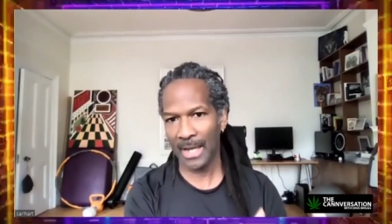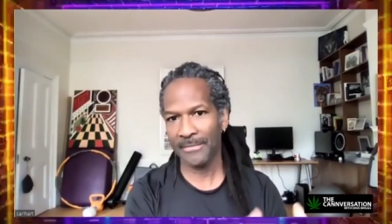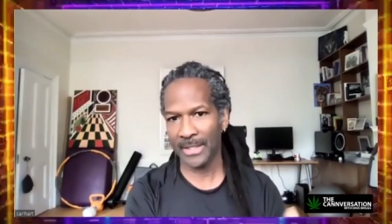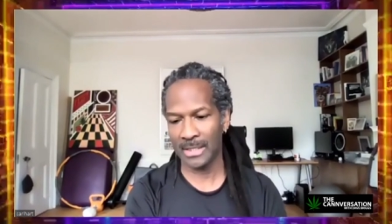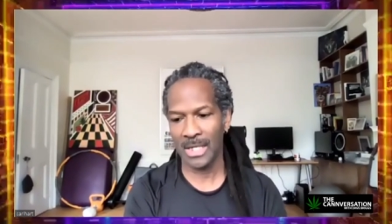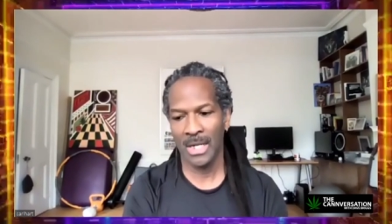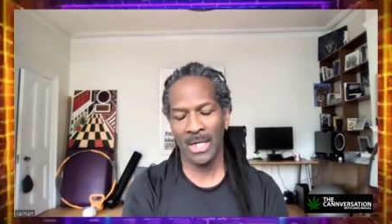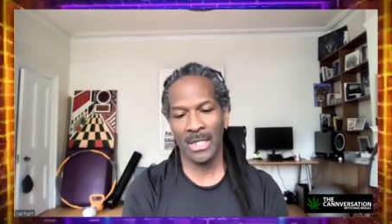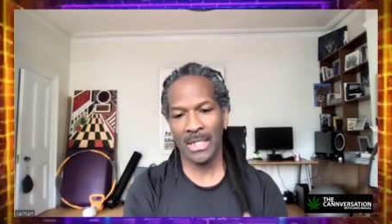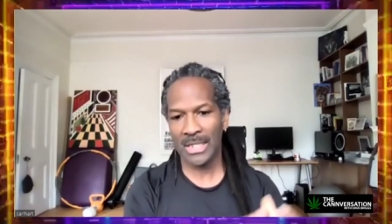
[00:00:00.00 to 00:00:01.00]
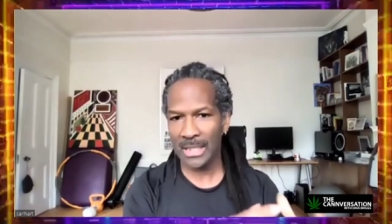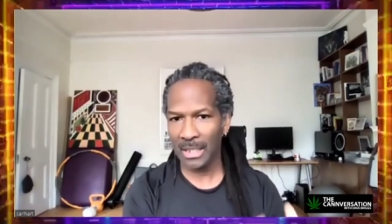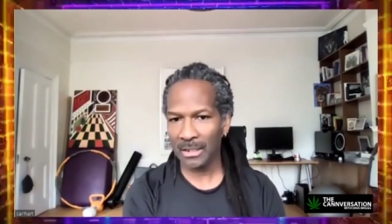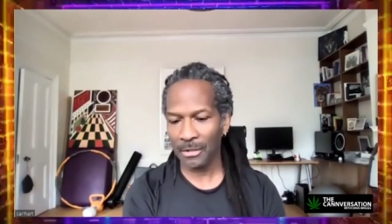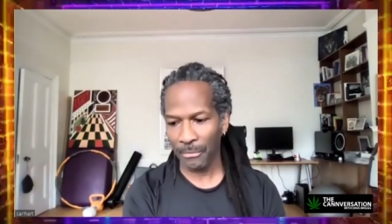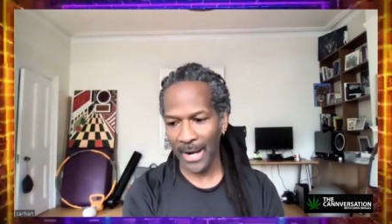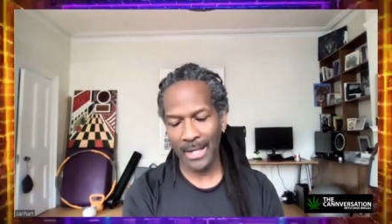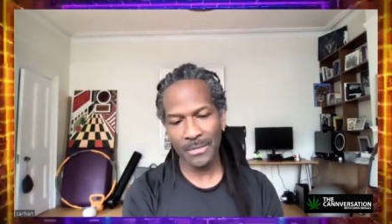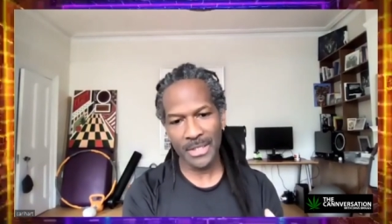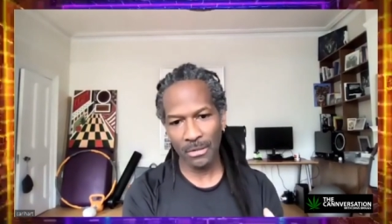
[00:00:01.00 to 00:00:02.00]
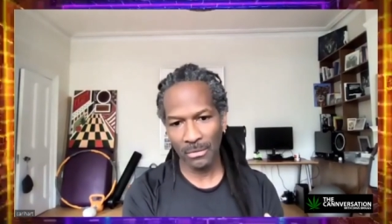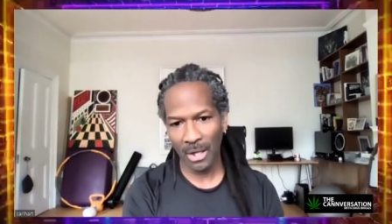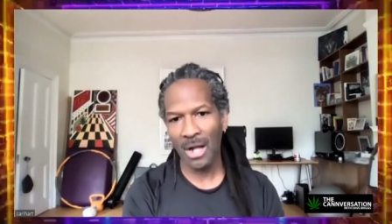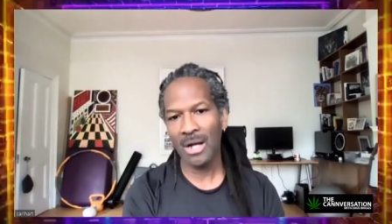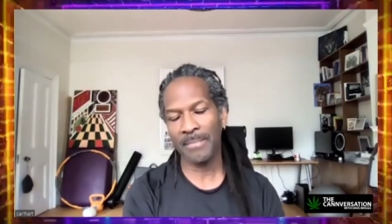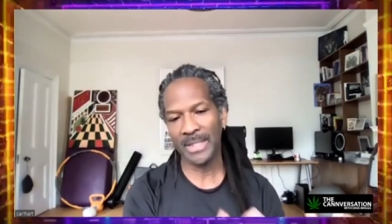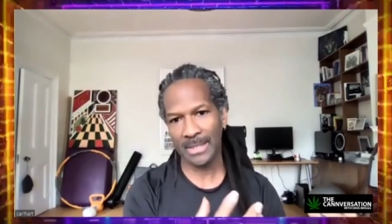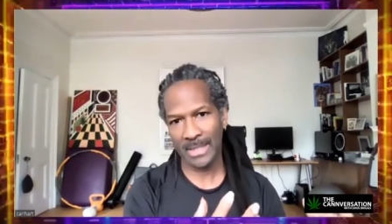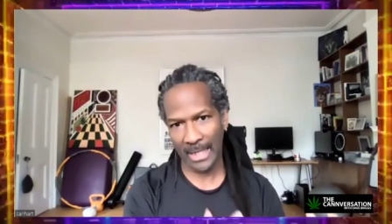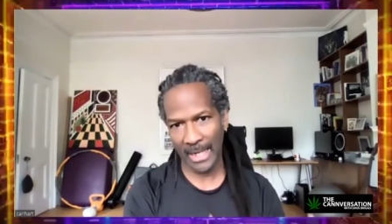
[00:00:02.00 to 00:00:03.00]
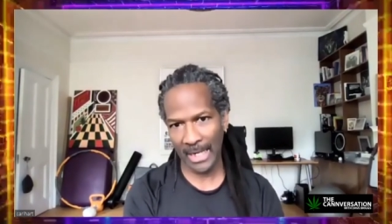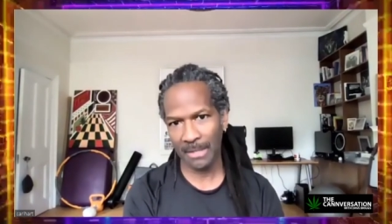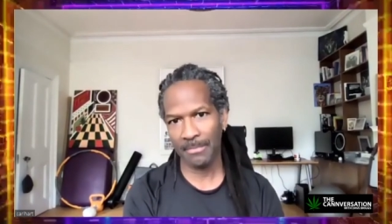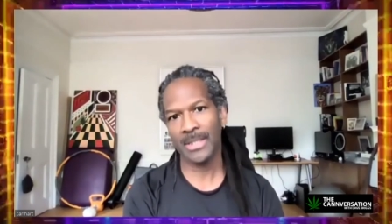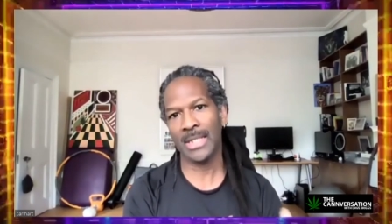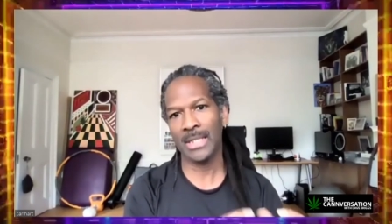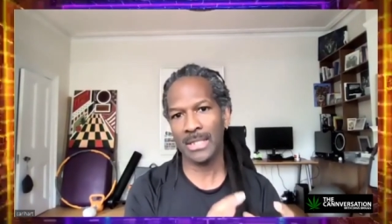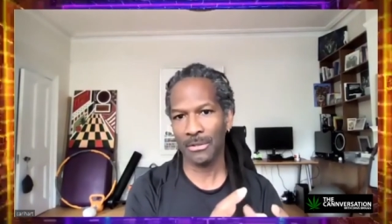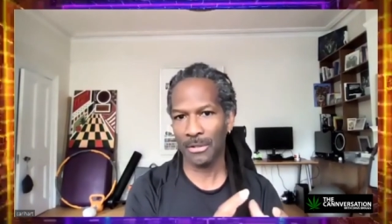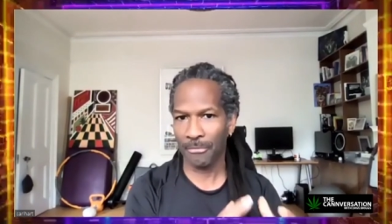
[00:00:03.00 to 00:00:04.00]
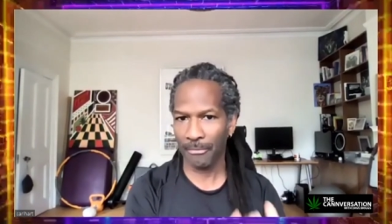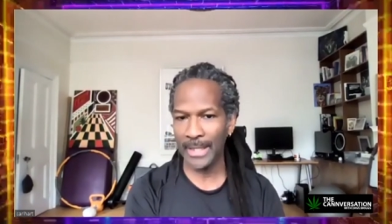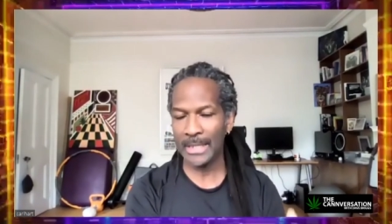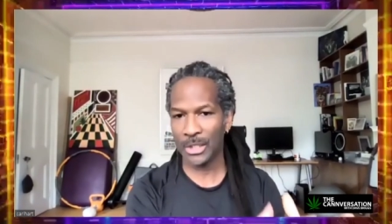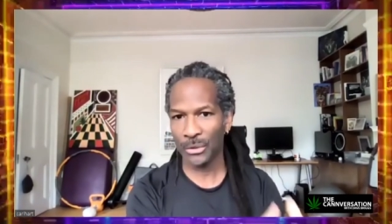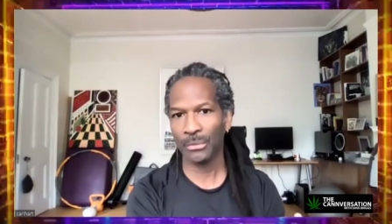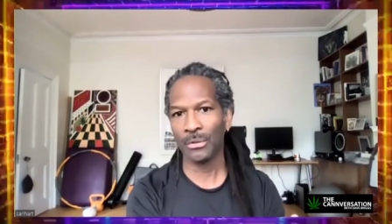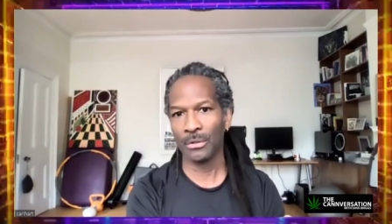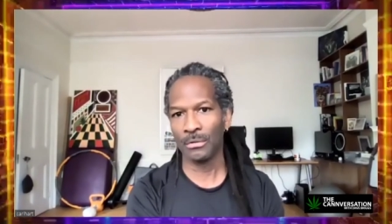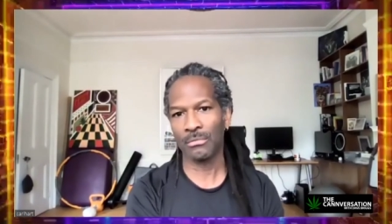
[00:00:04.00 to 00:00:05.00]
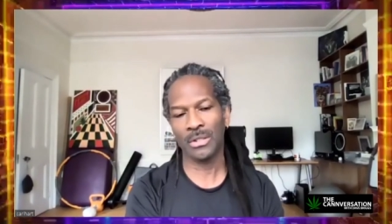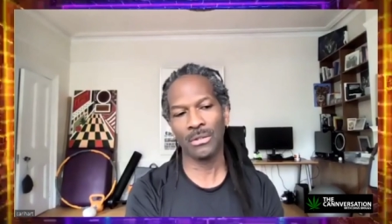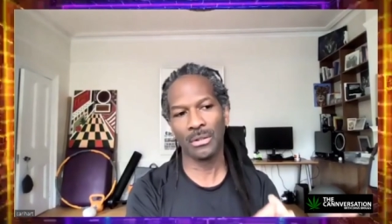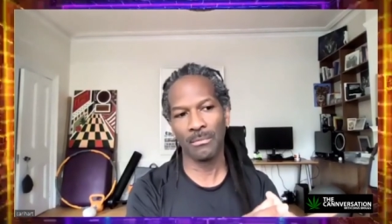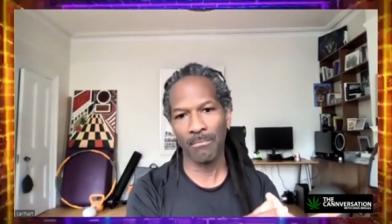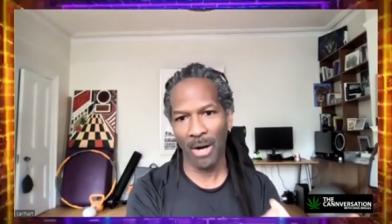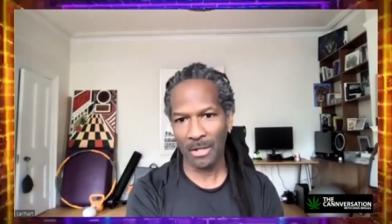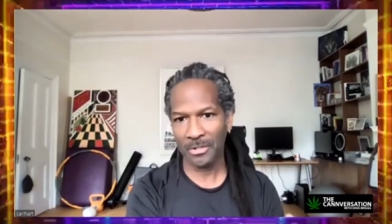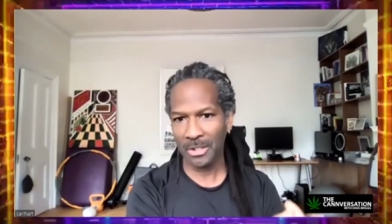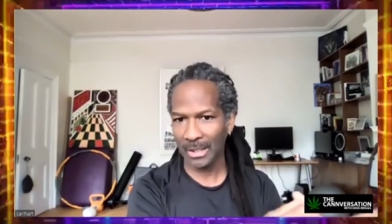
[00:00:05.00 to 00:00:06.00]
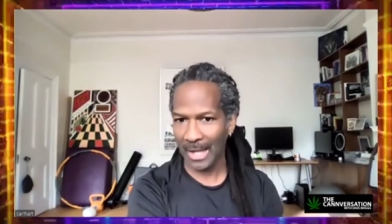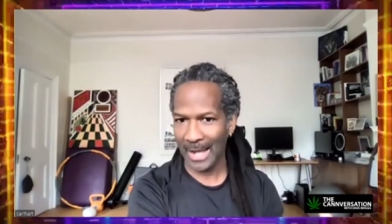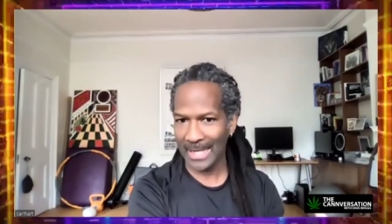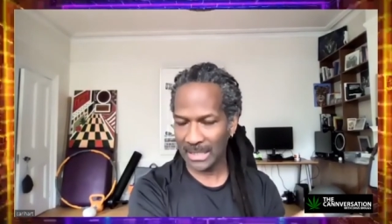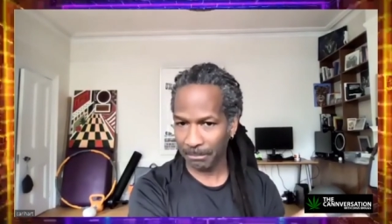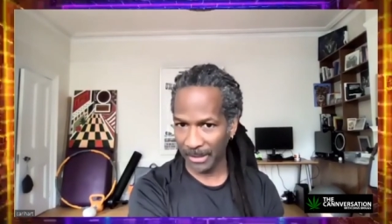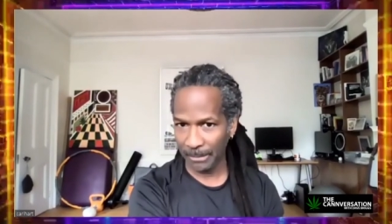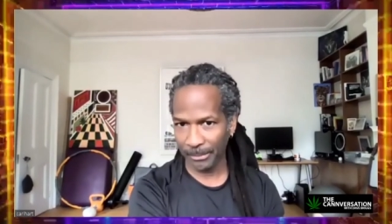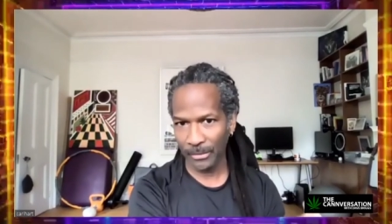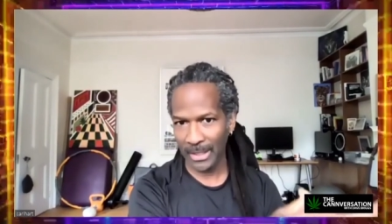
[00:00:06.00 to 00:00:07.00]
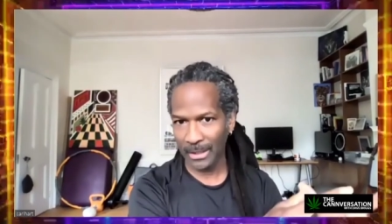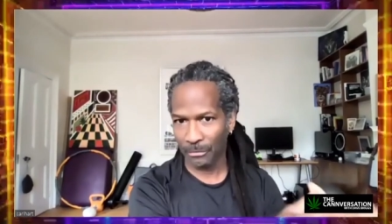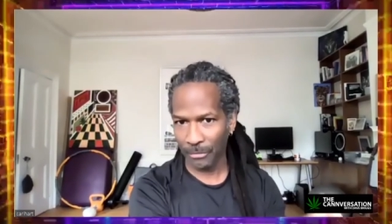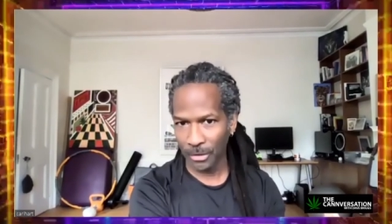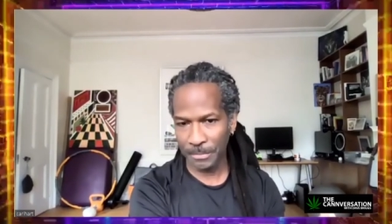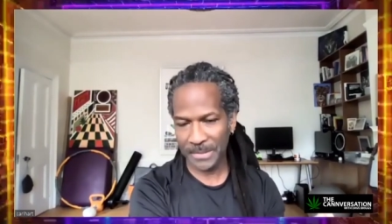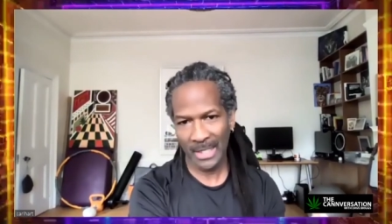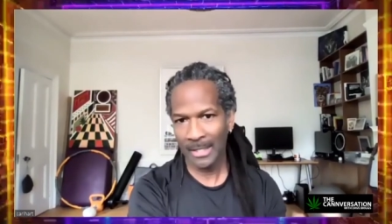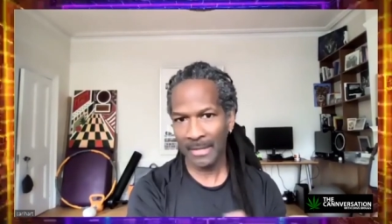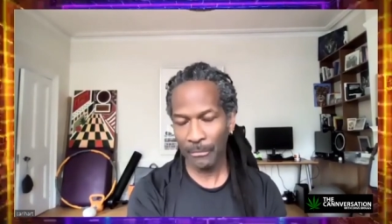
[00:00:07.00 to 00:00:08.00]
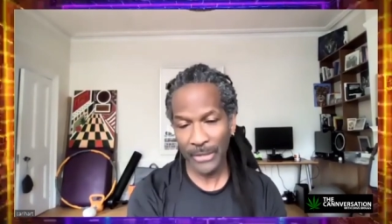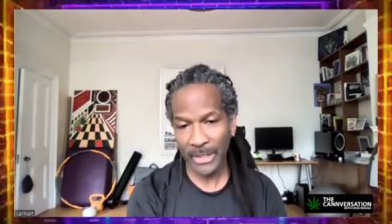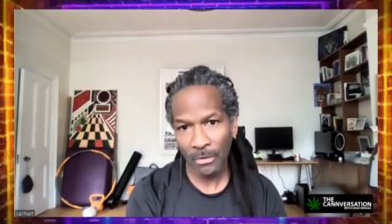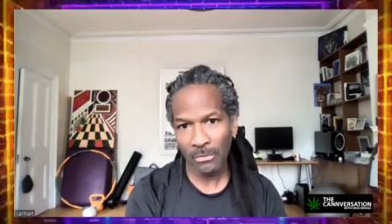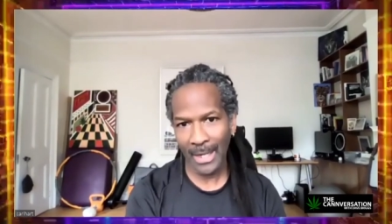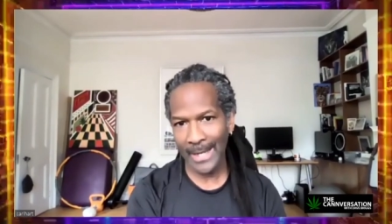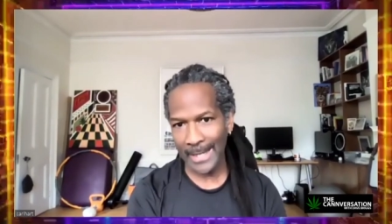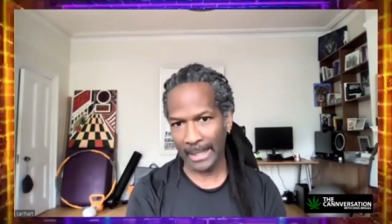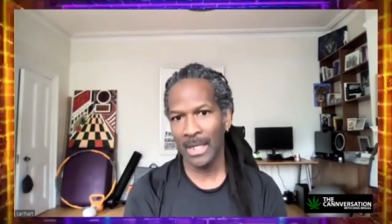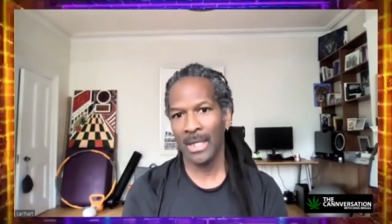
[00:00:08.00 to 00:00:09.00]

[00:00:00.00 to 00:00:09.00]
evidence. It stuck around so long because cannabis is a great tool to marginalize people and groups that we don't like.